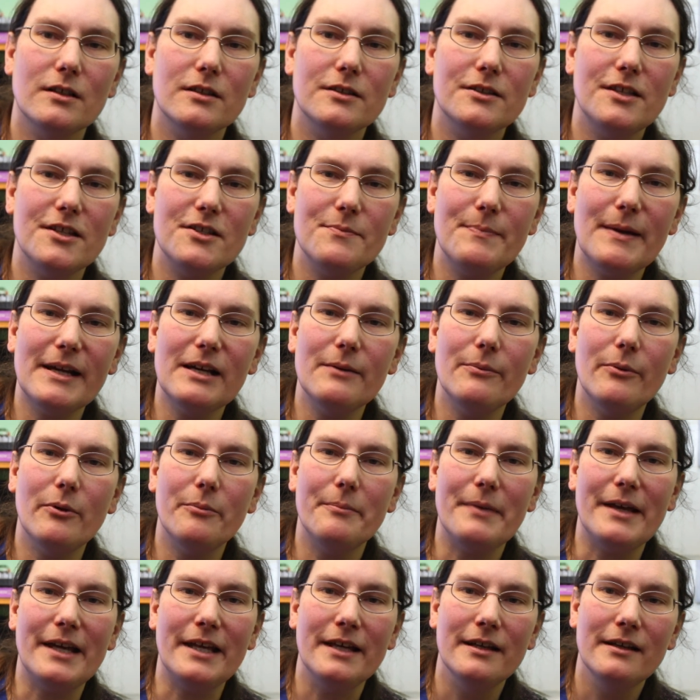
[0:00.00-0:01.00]
Despicable
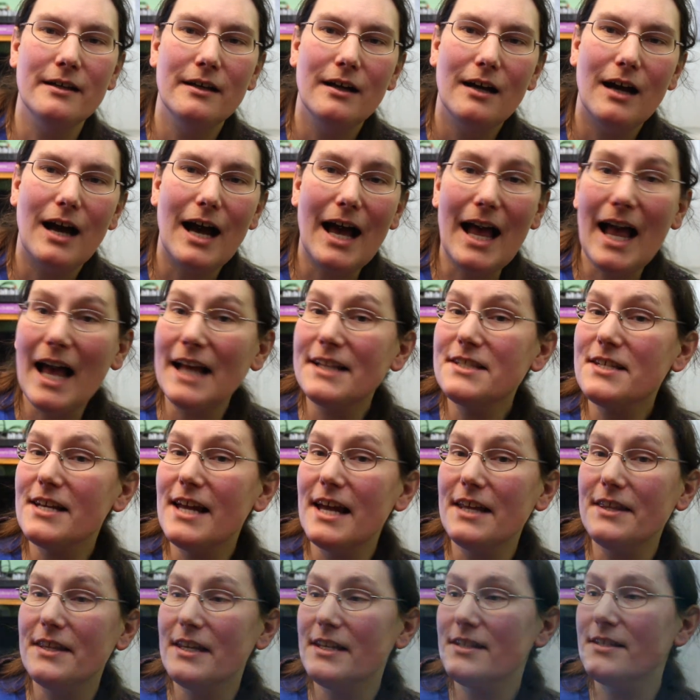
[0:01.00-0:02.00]
Me. I had to
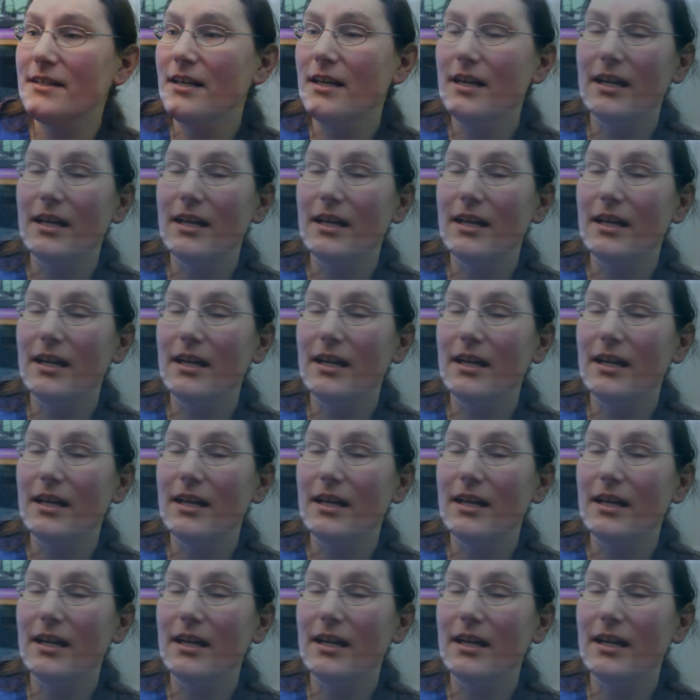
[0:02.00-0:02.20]
get this.